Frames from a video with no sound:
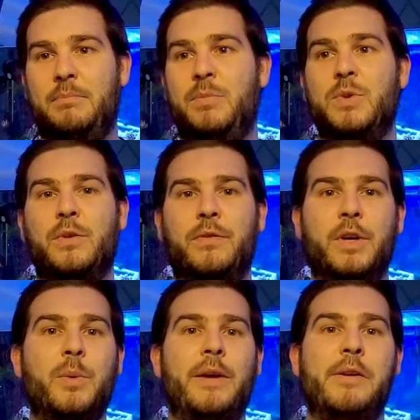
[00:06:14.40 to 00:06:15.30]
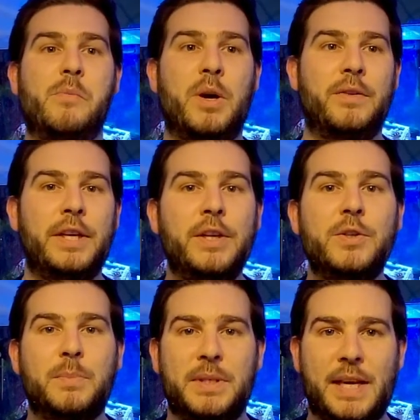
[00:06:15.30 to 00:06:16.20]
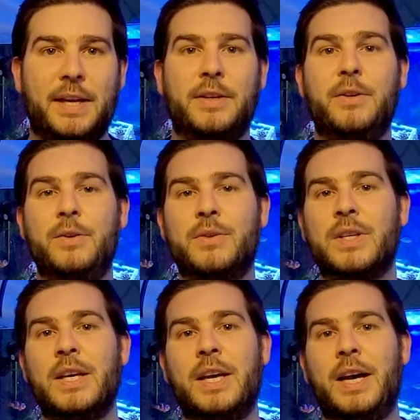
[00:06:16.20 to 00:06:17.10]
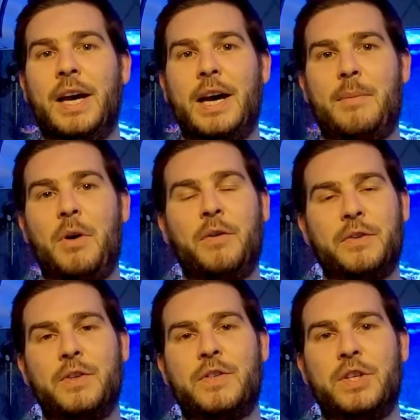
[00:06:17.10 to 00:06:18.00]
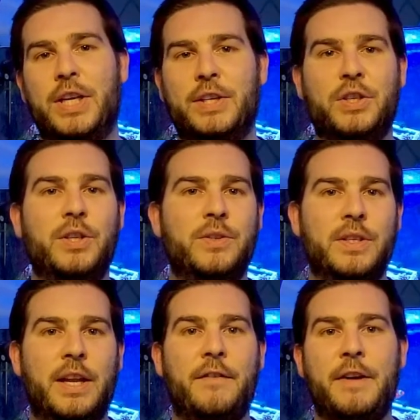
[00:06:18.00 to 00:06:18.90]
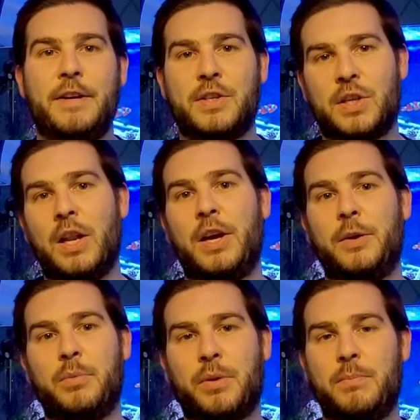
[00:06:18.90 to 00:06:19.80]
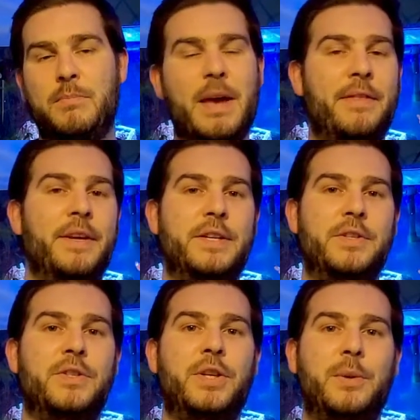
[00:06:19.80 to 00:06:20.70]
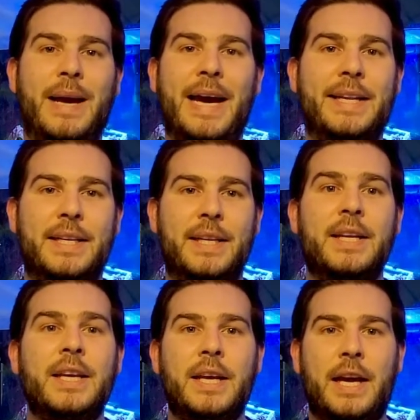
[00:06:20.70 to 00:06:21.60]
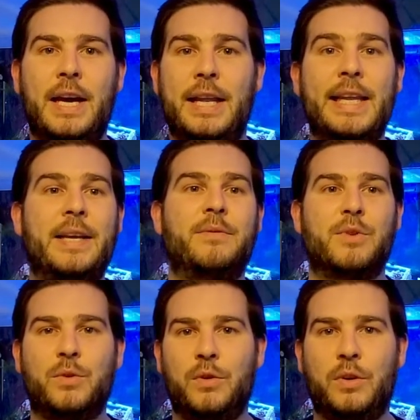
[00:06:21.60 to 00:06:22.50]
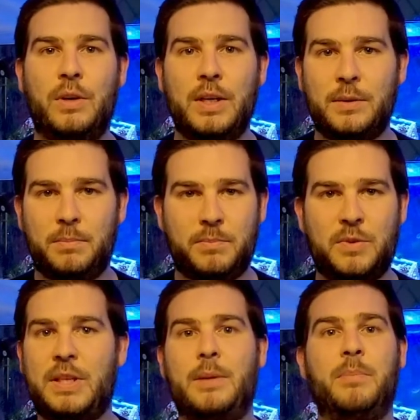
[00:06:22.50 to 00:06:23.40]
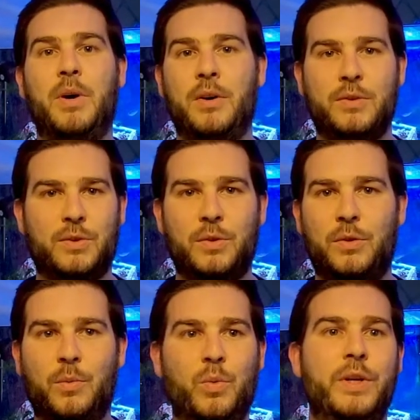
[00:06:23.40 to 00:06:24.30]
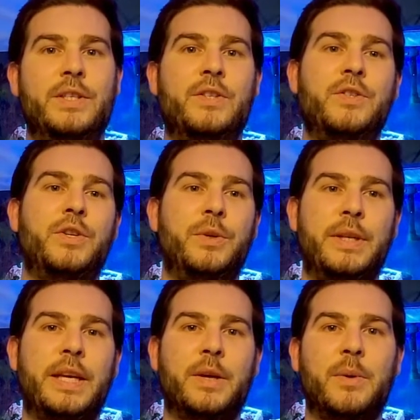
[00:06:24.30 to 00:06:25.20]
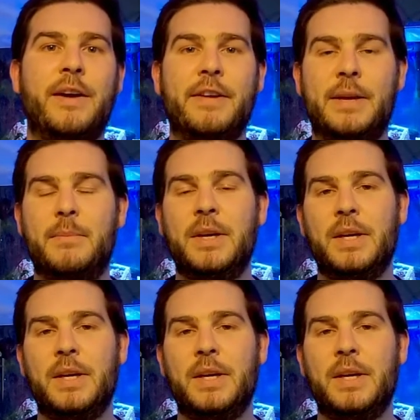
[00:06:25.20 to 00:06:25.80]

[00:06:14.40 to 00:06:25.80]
sort of aquarium world that use botanicals often suggest using a very slow method to add in leaves or seed pods or wood to the aquarium.